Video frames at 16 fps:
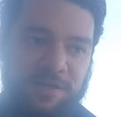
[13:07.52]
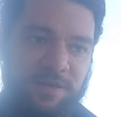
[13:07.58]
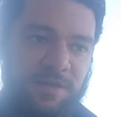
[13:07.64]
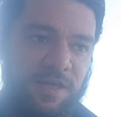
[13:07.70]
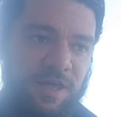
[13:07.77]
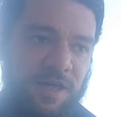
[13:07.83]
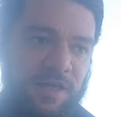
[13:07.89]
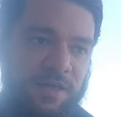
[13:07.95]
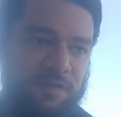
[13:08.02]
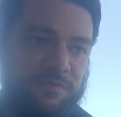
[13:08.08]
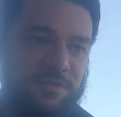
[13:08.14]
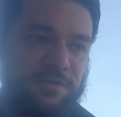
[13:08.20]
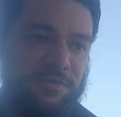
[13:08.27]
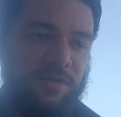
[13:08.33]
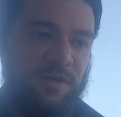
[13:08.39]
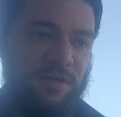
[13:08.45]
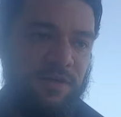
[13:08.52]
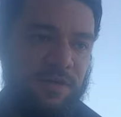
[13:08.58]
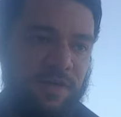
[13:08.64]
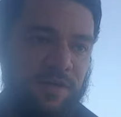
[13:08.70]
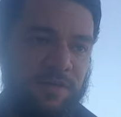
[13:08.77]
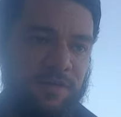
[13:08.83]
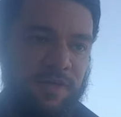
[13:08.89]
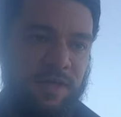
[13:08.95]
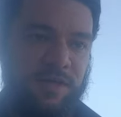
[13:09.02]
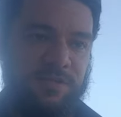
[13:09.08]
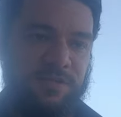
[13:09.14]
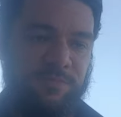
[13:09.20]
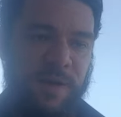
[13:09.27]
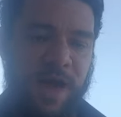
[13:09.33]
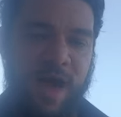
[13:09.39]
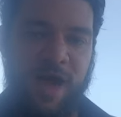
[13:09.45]
in caves in
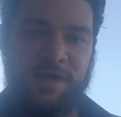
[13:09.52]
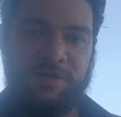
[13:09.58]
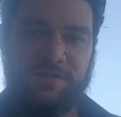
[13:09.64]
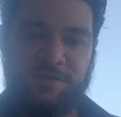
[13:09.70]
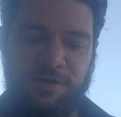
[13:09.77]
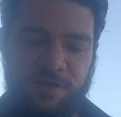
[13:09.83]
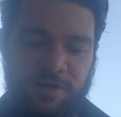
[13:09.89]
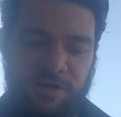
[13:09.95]
days past.